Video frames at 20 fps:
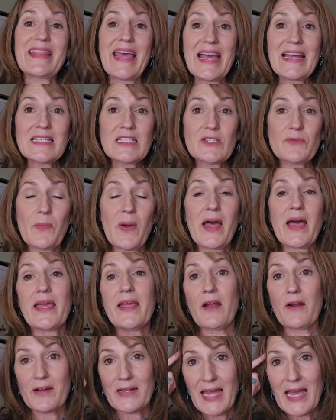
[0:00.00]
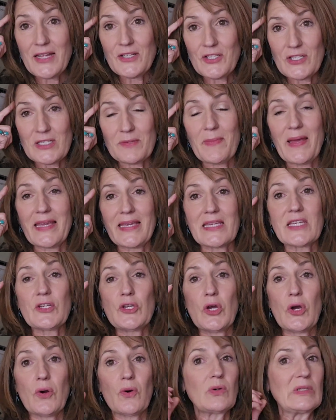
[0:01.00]
that's why our conscious mind can
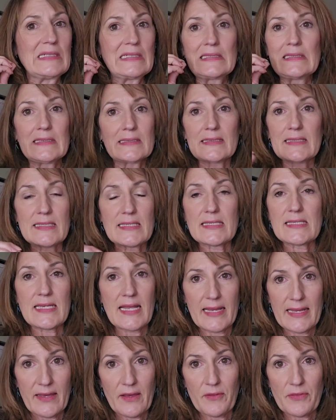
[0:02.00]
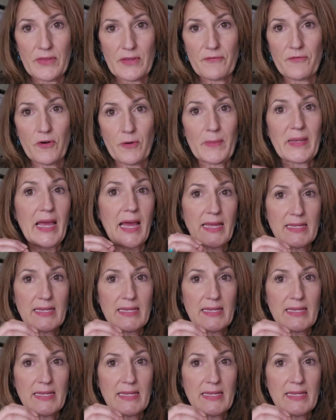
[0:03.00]
know this is not healthy for me. I